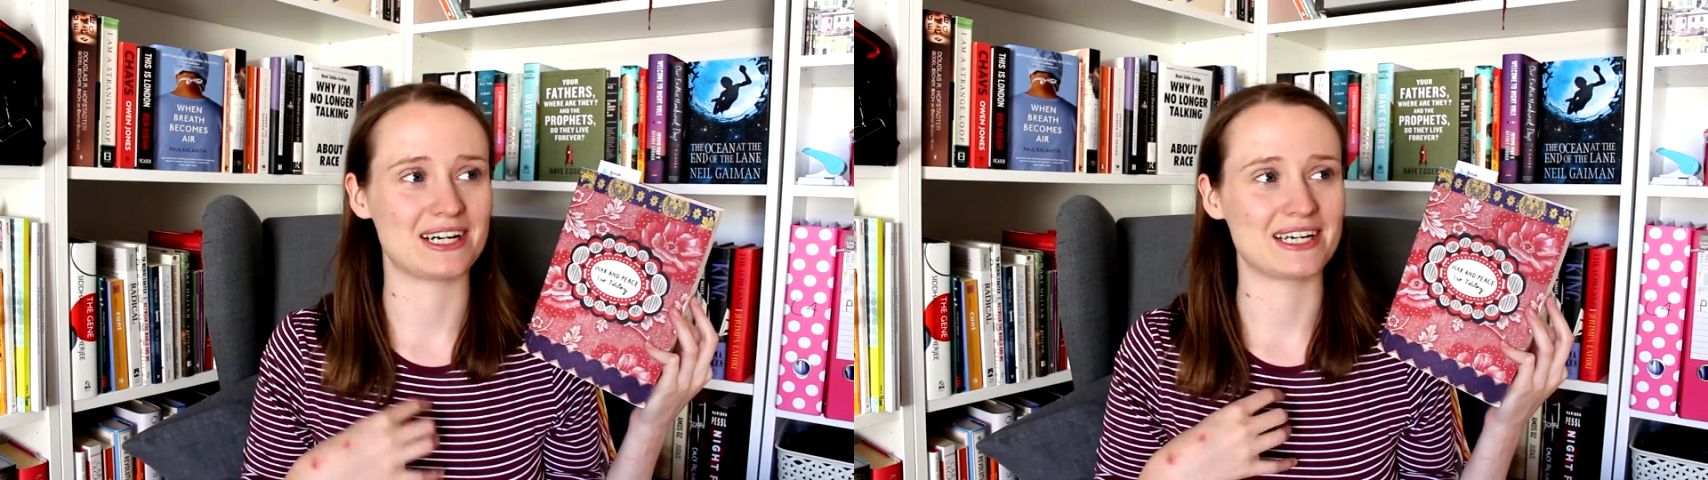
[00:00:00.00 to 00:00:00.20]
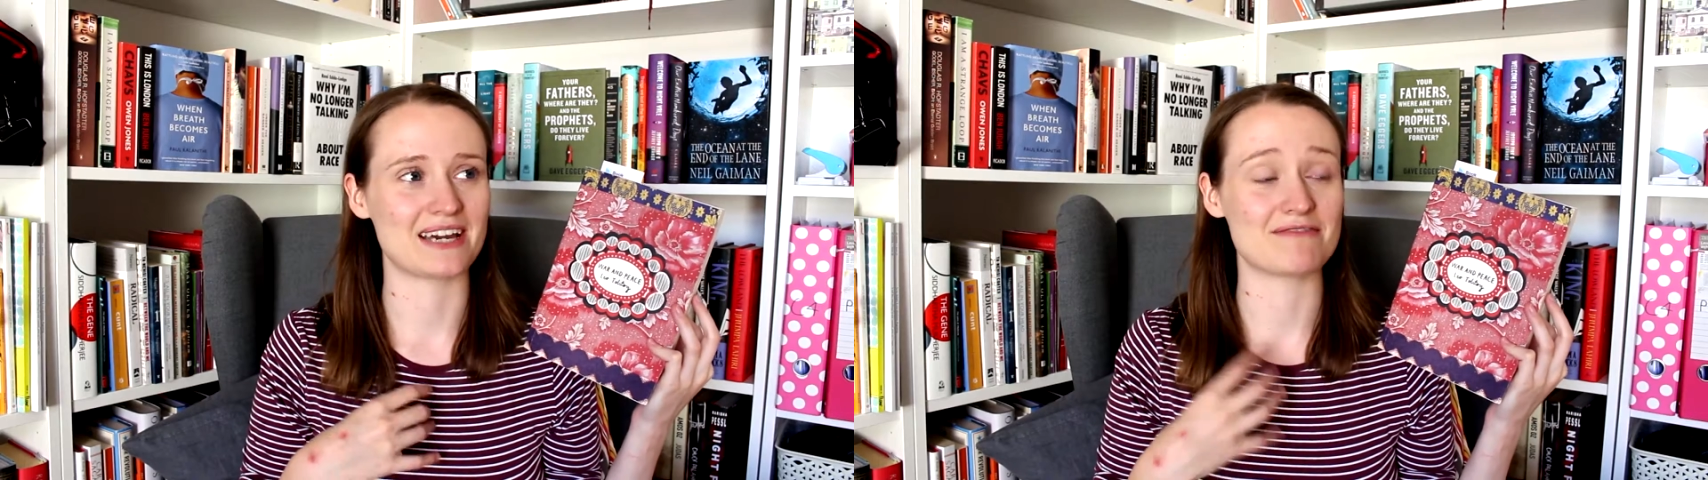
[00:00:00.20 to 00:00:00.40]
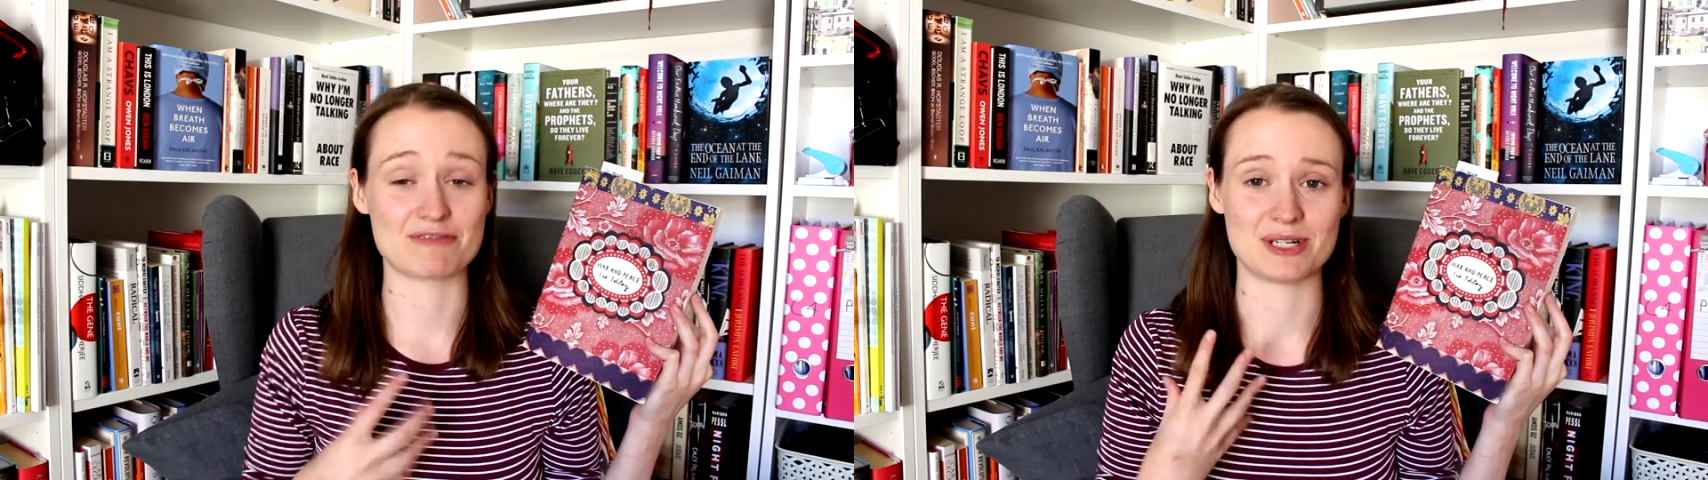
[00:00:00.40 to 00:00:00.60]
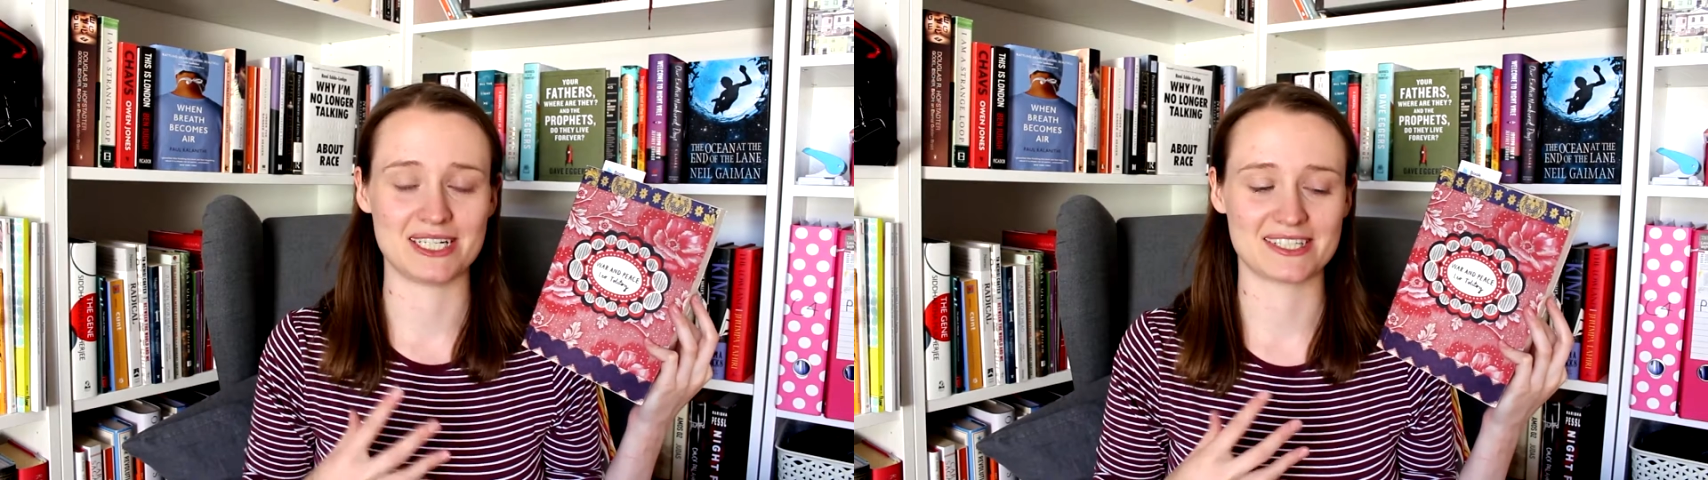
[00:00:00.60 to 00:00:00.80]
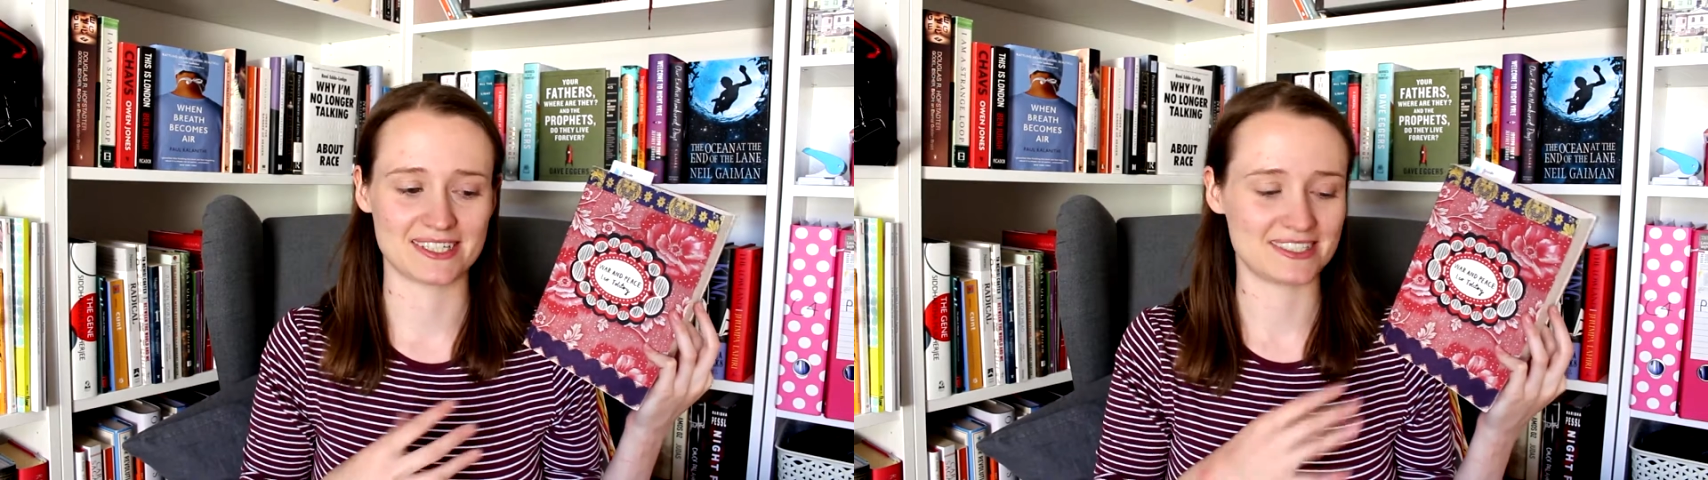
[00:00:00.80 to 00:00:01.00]
I get really
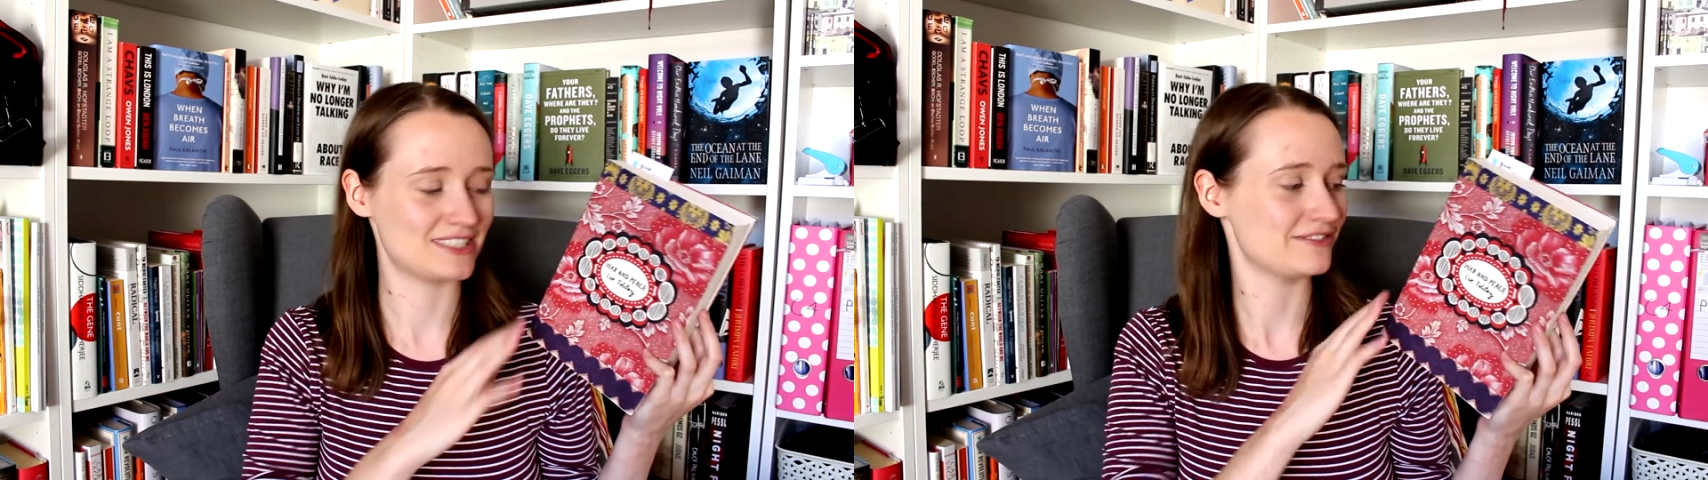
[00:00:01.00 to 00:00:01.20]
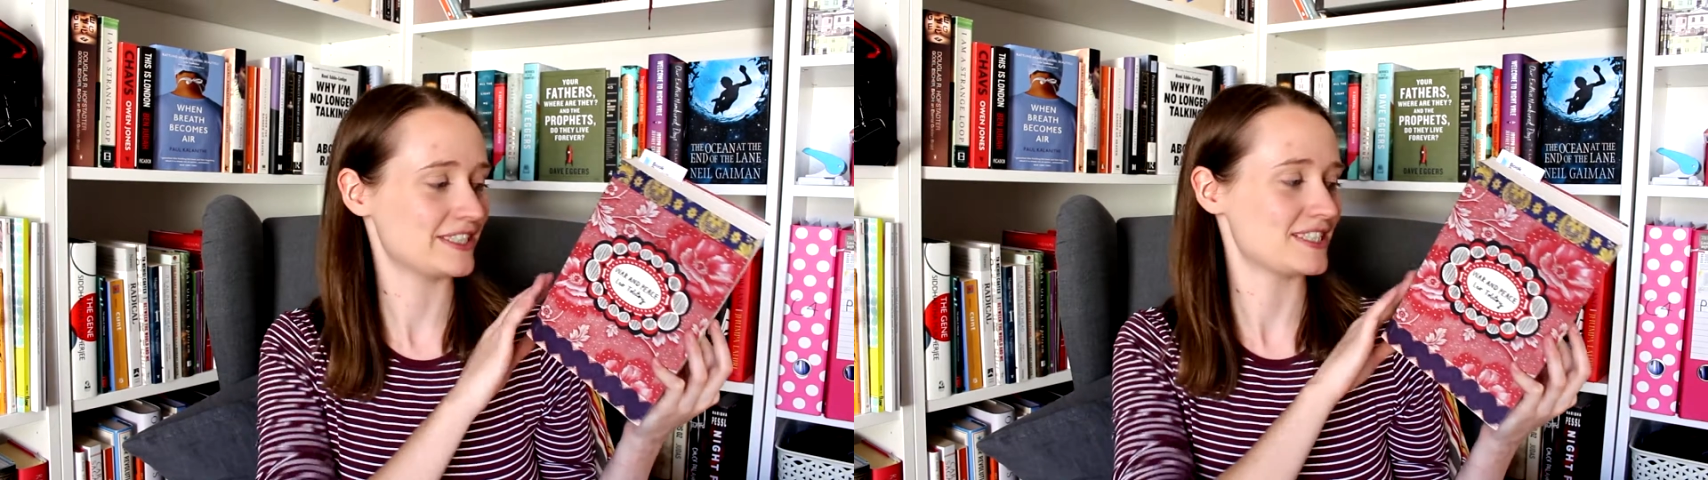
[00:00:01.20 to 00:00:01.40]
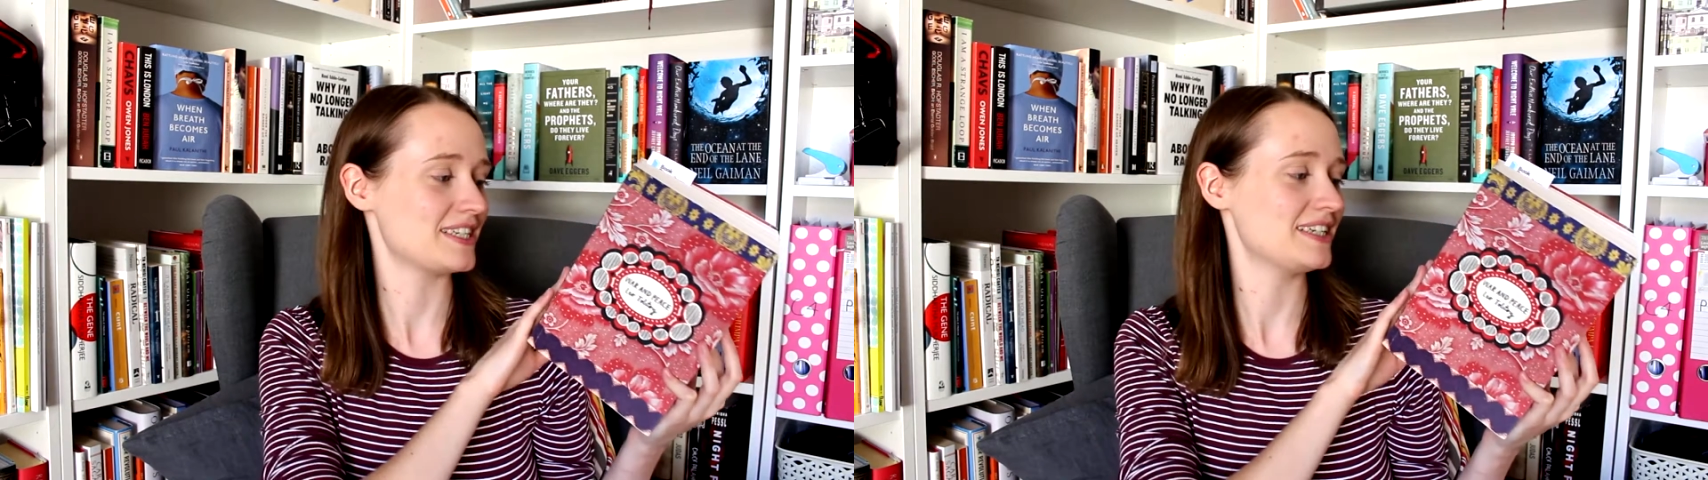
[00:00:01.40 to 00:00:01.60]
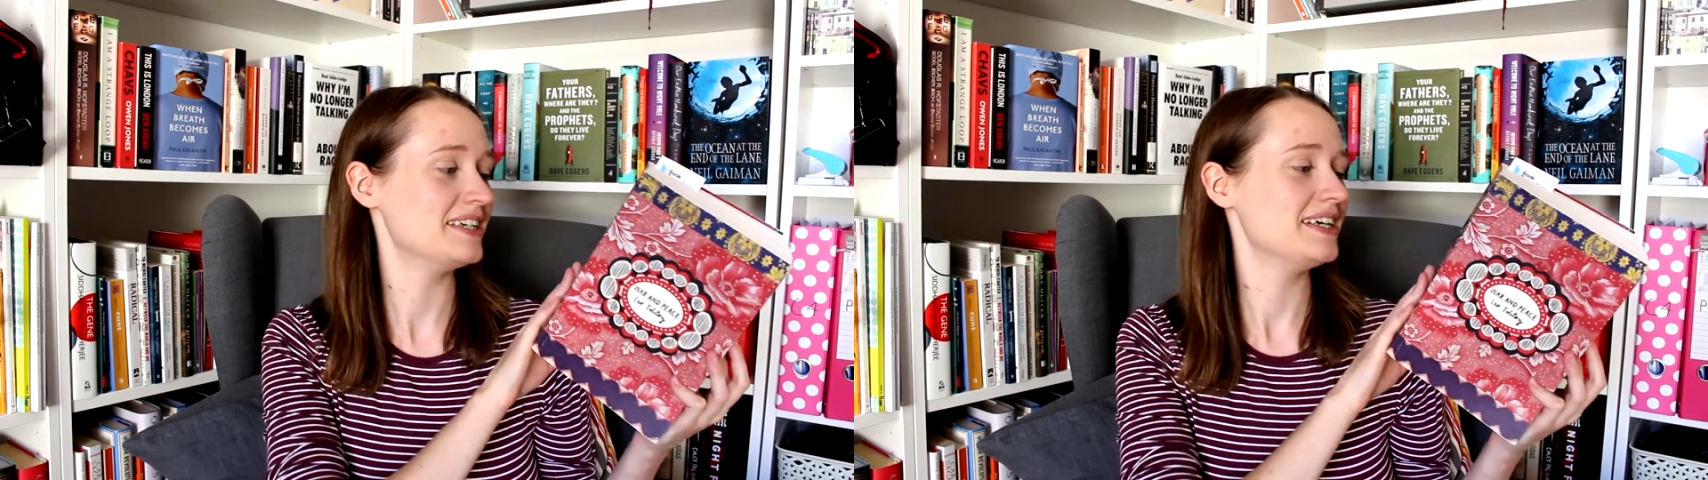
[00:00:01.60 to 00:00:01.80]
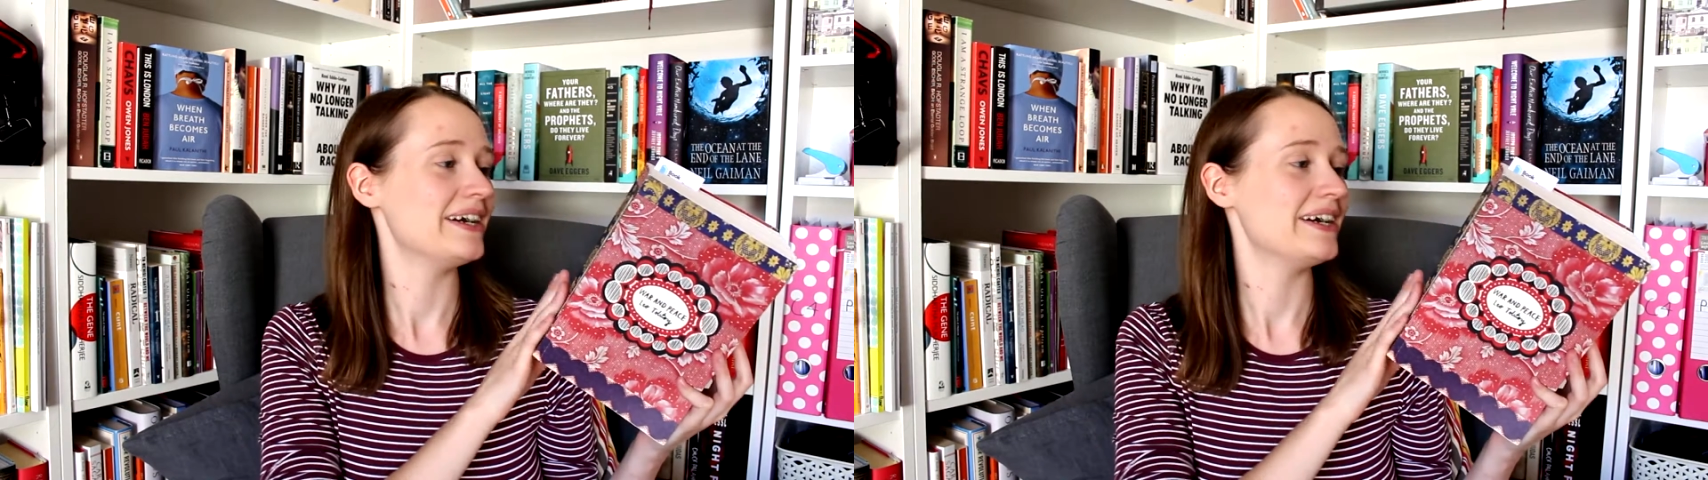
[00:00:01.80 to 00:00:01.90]
excited to finish it